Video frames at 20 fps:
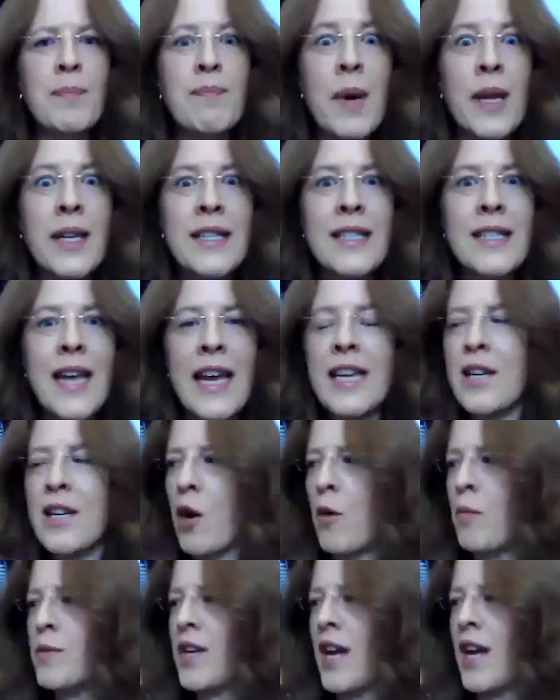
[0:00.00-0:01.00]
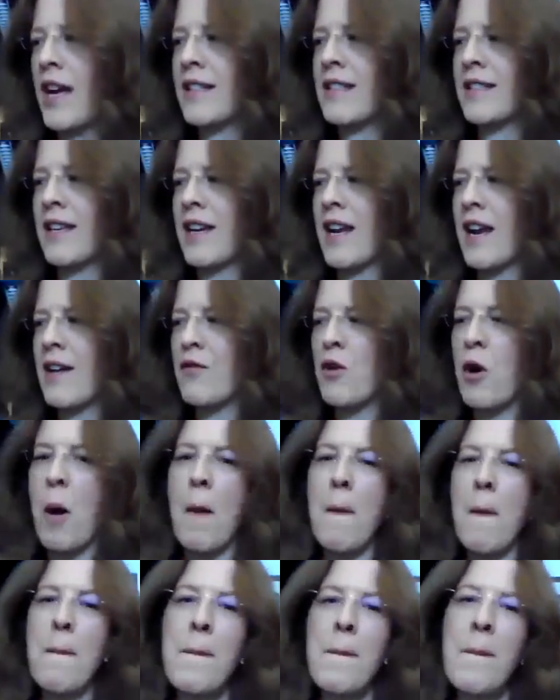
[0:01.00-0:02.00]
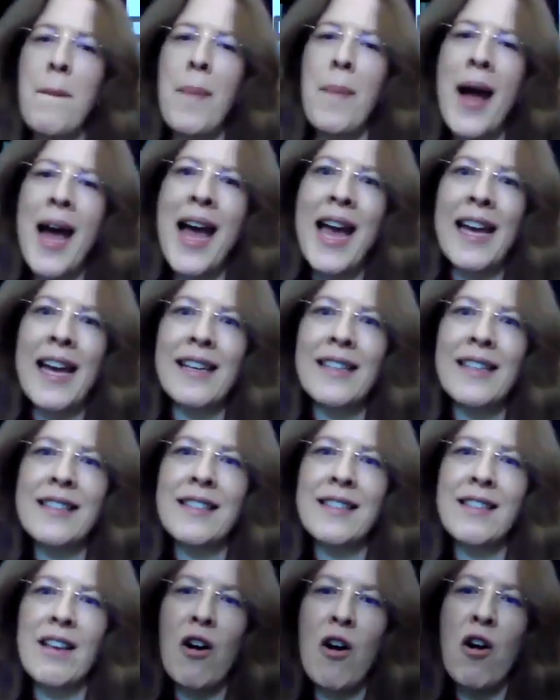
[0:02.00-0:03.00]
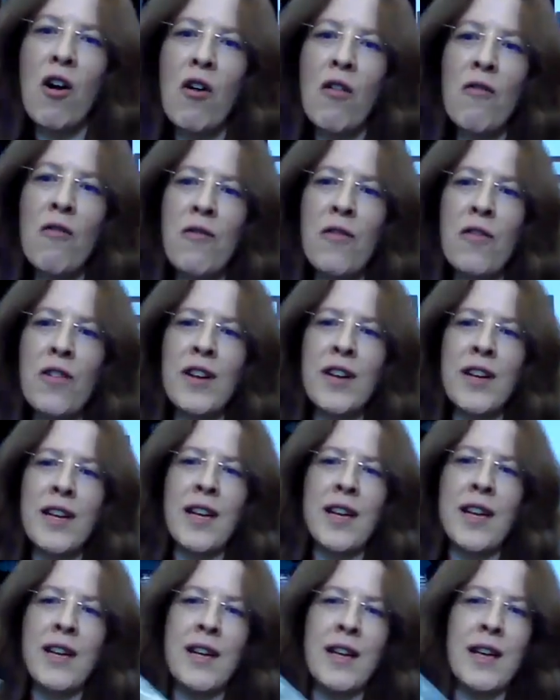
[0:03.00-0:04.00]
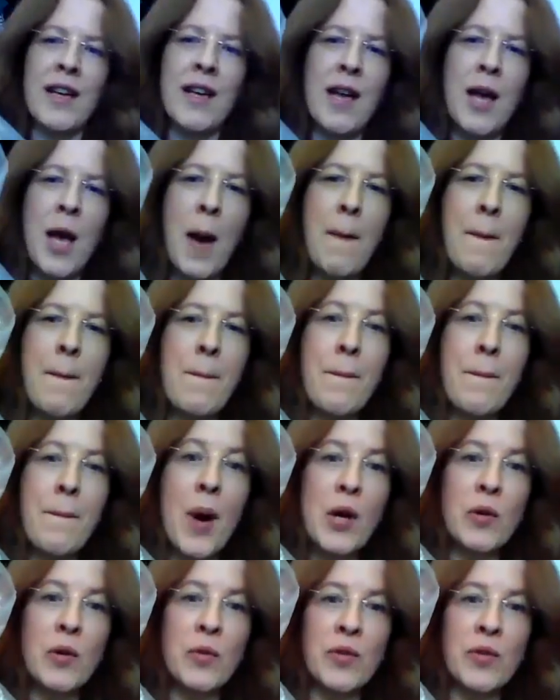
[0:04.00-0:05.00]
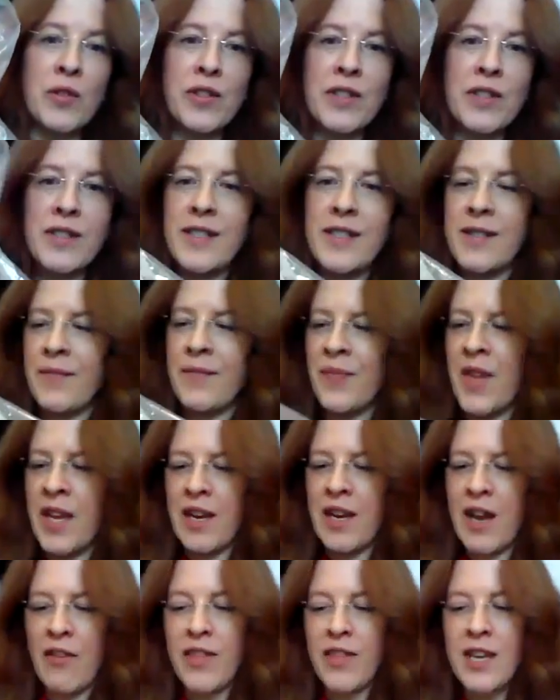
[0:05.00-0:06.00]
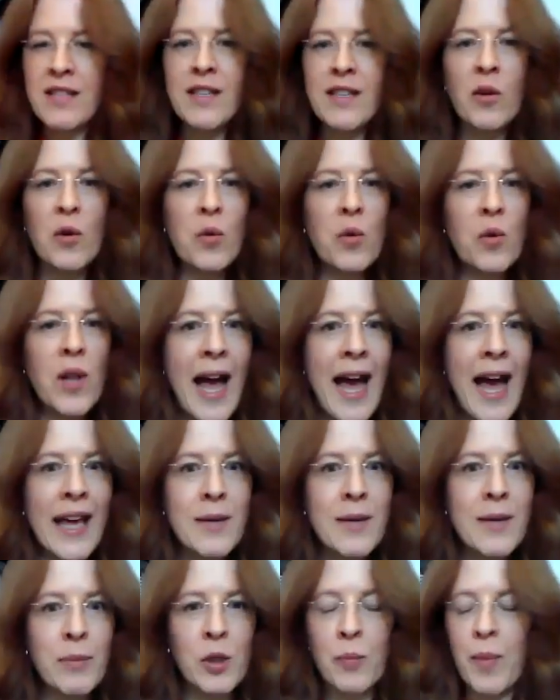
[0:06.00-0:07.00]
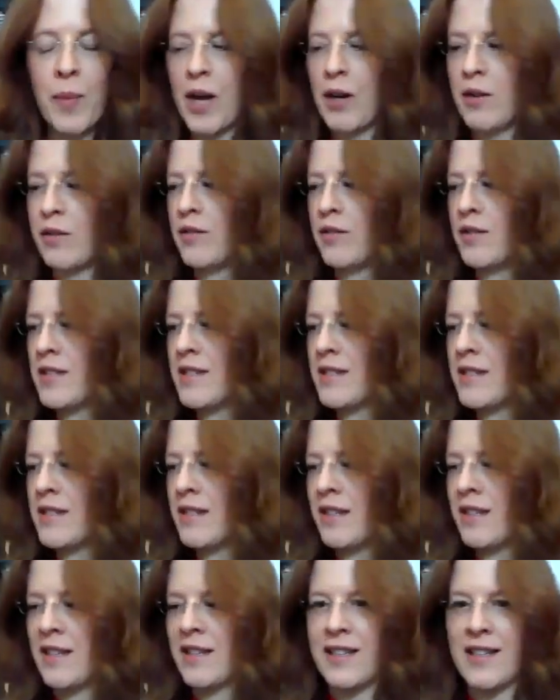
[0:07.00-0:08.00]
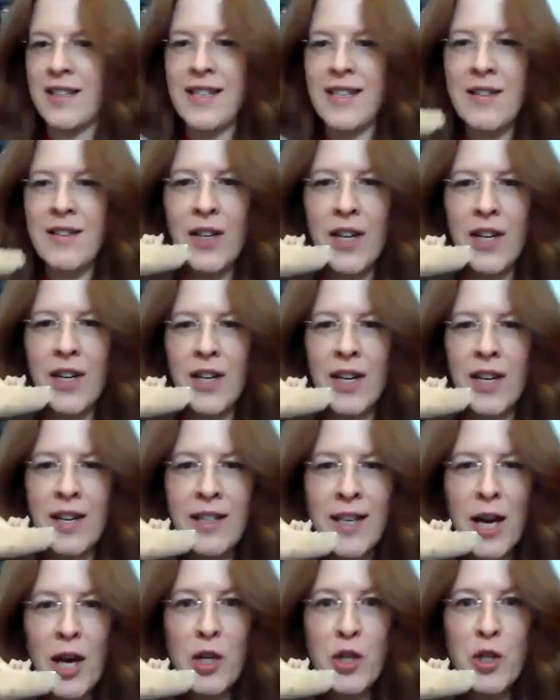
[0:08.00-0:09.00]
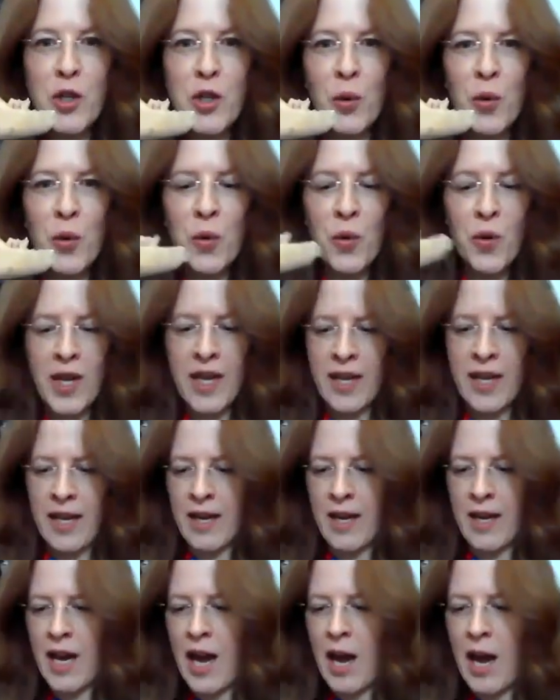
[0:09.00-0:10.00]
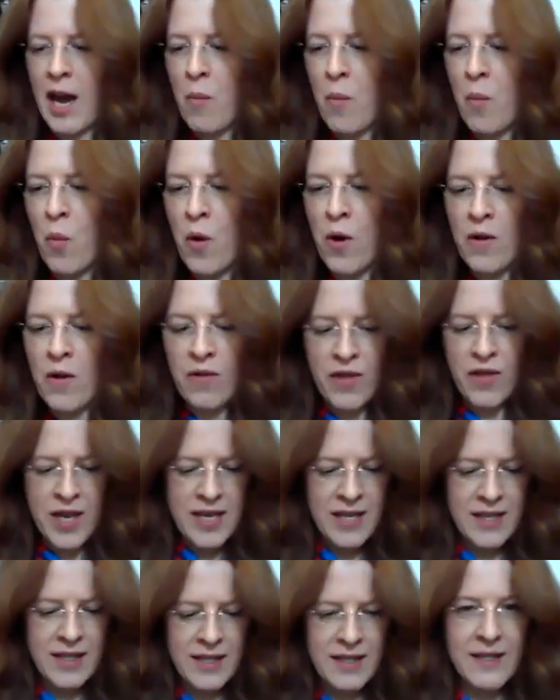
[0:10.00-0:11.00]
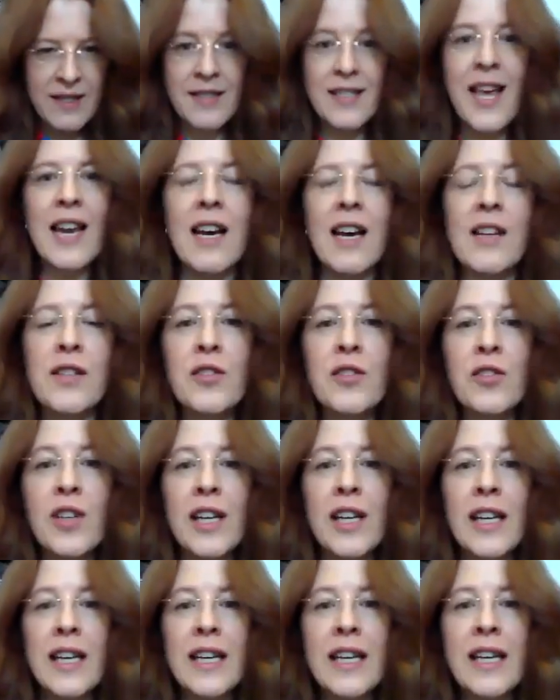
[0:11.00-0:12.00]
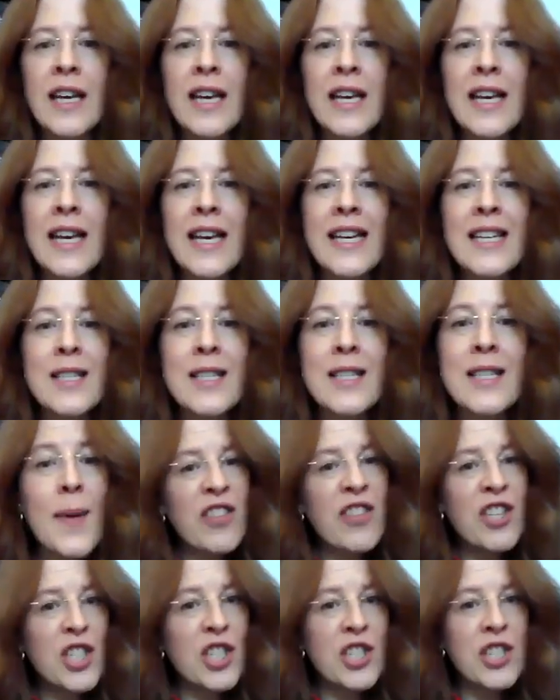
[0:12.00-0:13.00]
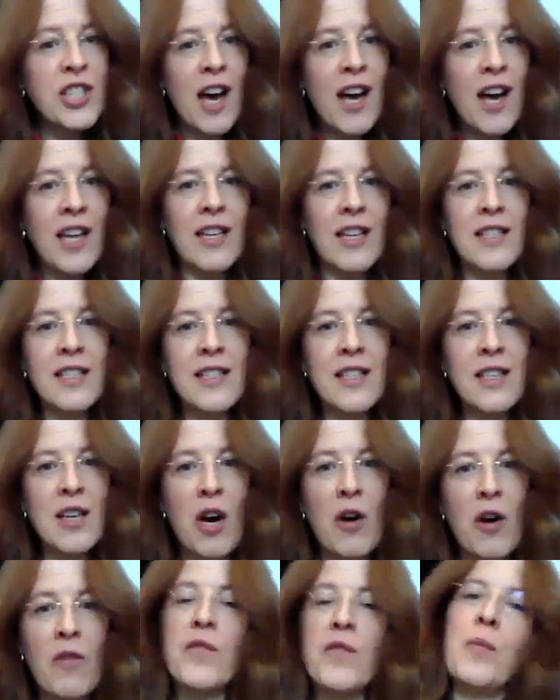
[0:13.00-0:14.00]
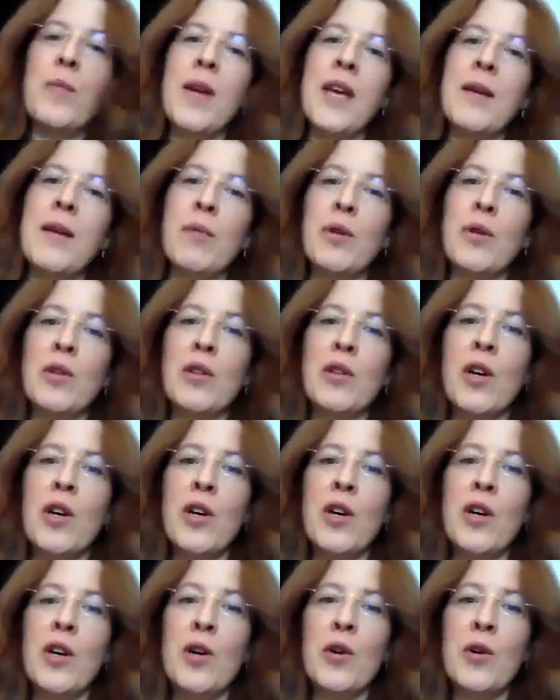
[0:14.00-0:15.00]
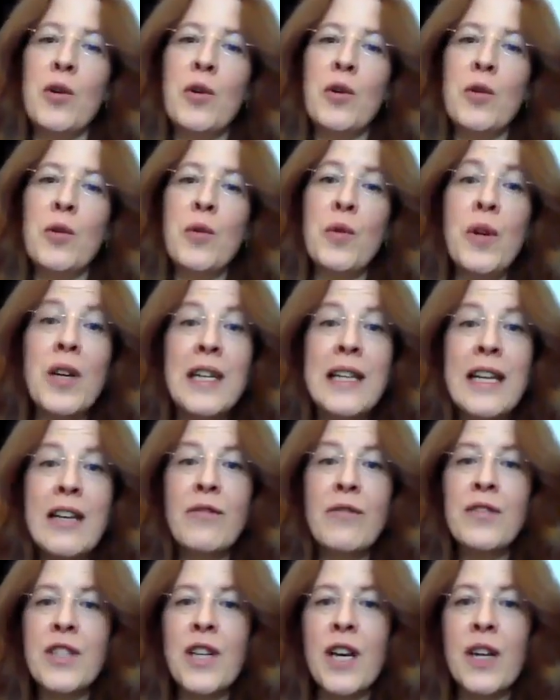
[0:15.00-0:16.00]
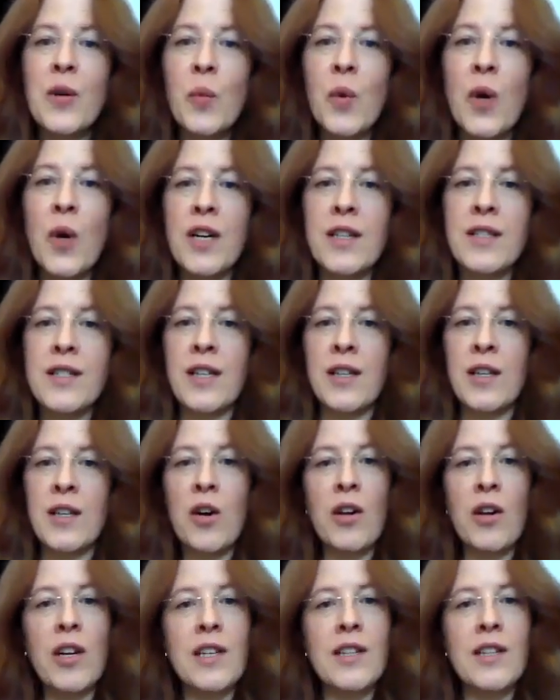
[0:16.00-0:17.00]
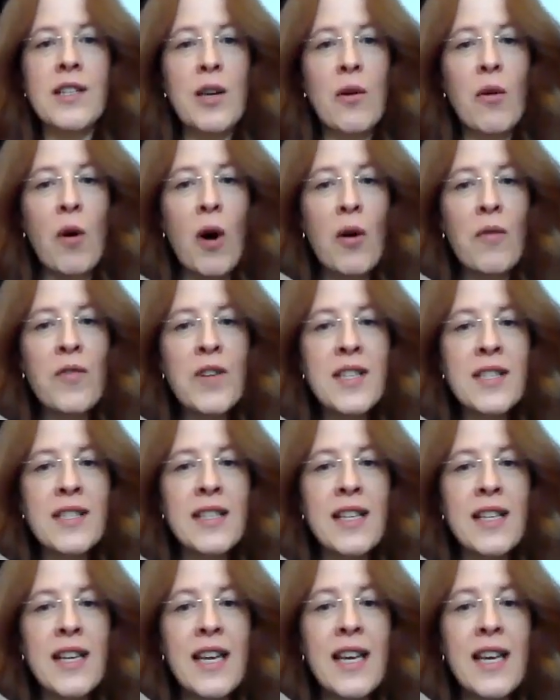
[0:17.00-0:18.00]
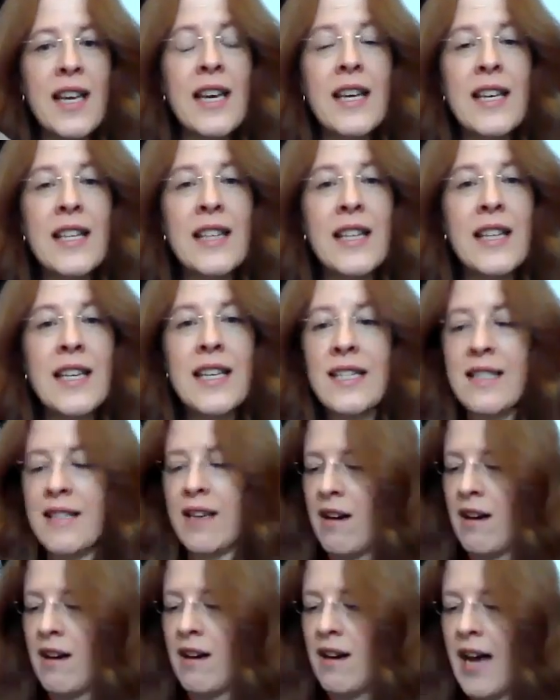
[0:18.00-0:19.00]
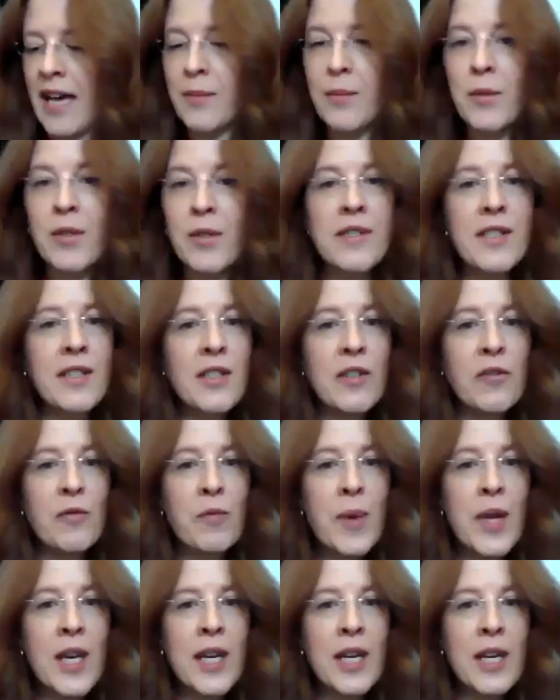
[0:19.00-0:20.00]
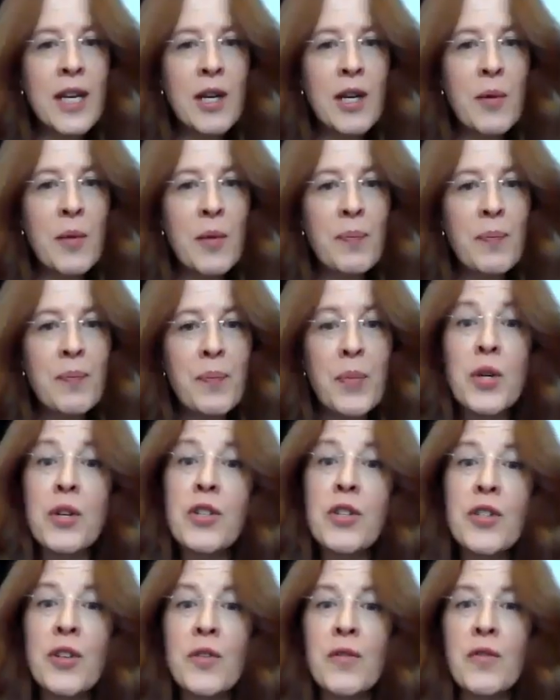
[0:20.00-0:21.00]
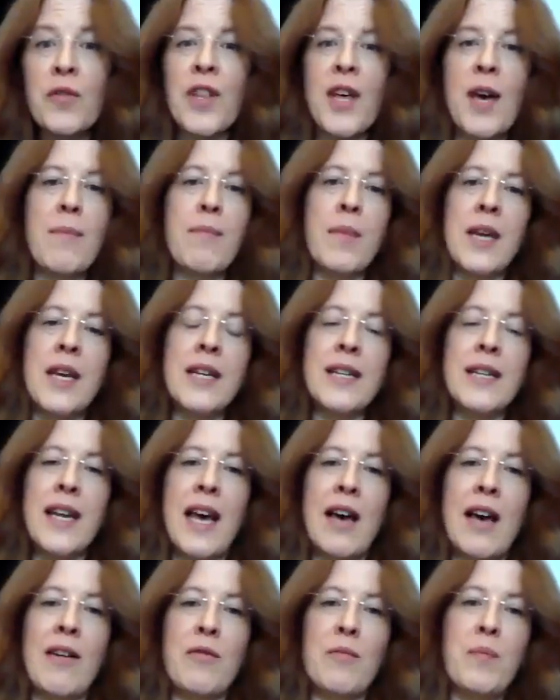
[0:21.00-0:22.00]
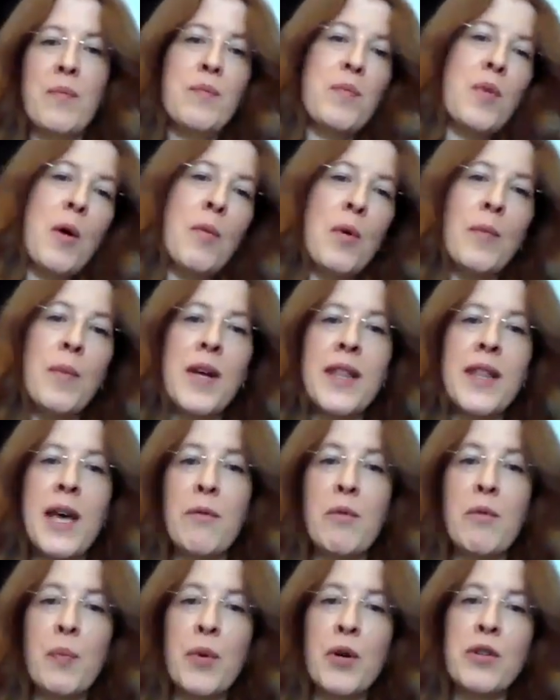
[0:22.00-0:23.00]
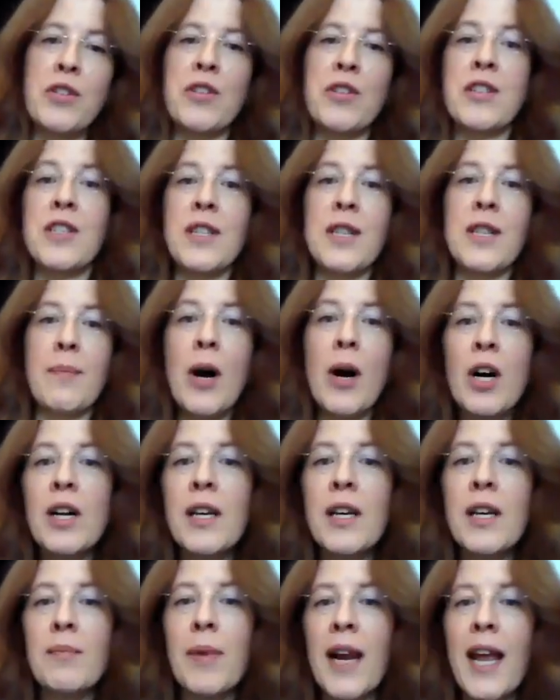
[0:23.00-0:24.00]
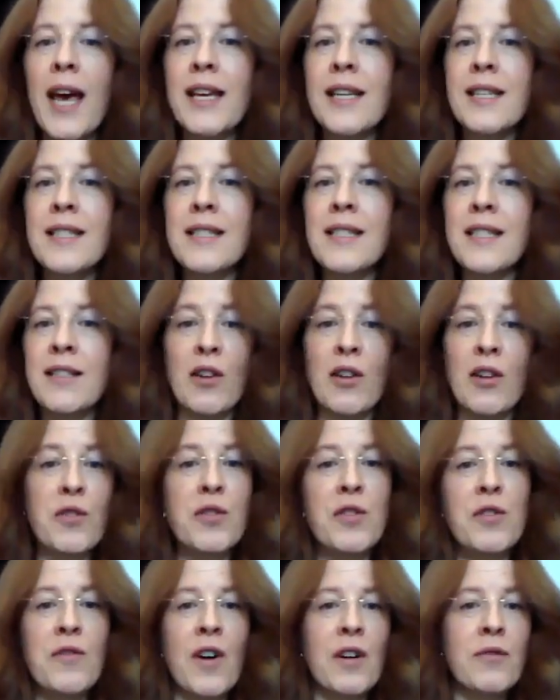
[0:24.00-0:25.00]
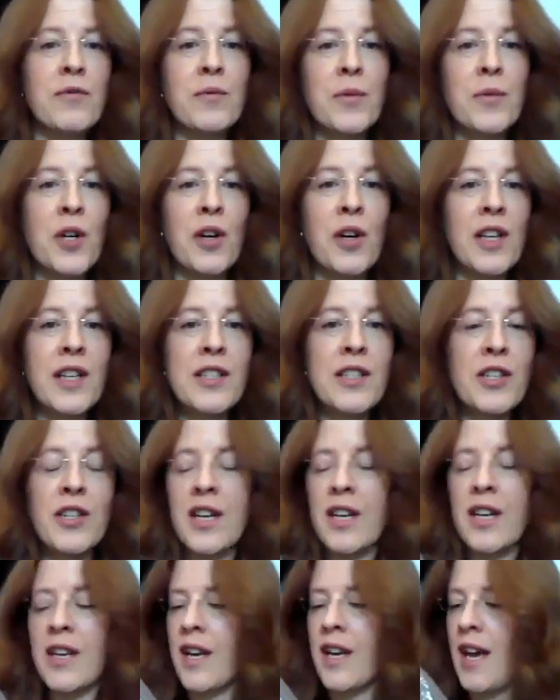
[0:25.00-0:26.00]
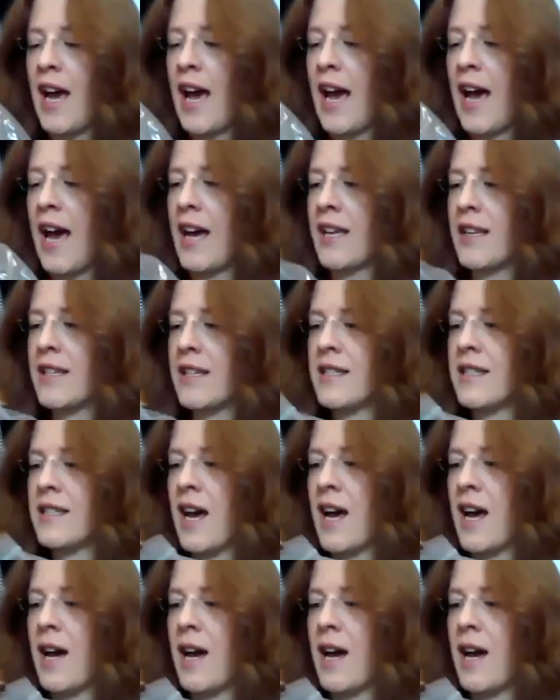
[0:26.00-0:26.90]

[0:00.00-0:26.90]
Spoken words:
mundane objects, and I've got bags of bones. Now these are all animal bones. There's even a jaw here, and what these tell us really is about the diet of the people who lived and worked in college. So obviously these are animals that have been butchered for their meat. Now probably they were butchered in the marketplace not too far from college, and